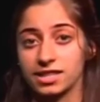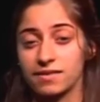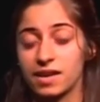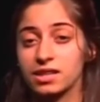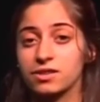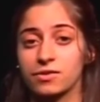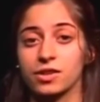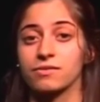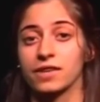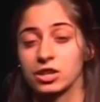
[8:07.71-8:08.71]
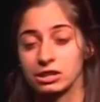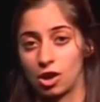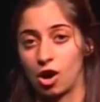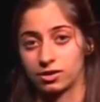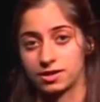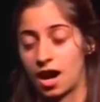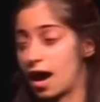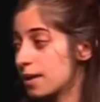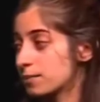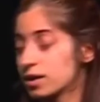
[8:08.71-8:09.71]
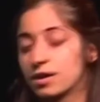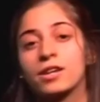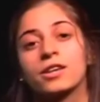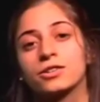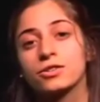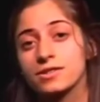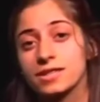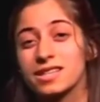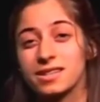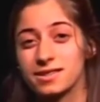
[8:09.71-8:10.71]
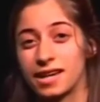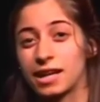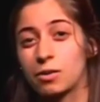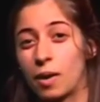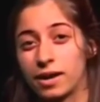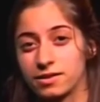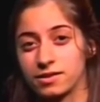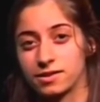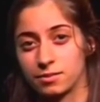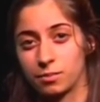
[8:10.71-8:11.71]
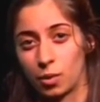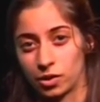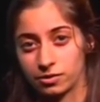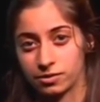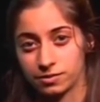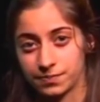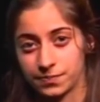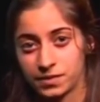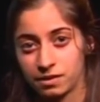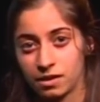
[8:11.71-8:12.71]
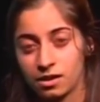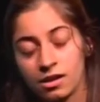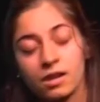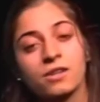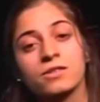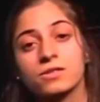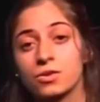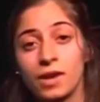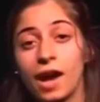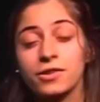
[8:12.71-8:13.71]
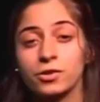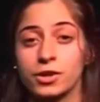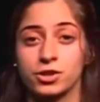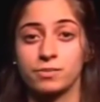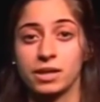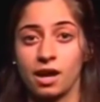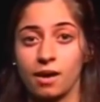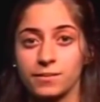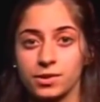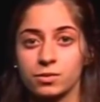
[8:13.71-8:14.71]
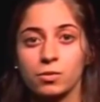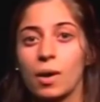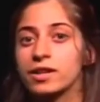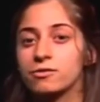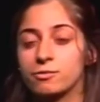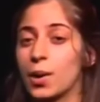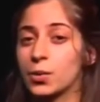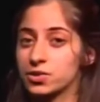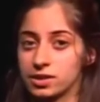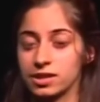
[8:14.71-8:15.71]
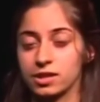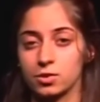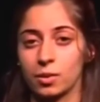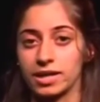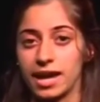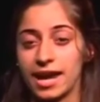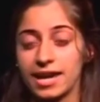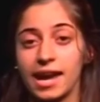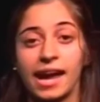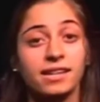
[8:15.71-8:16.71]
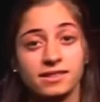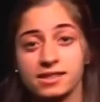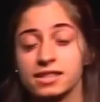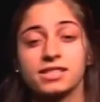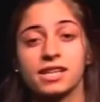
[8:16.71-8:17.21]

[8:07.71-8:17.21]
You'll see in a second why this is important. So now the question becomes, well, what if both CD28 and CTLA-4 are expressed at the same time?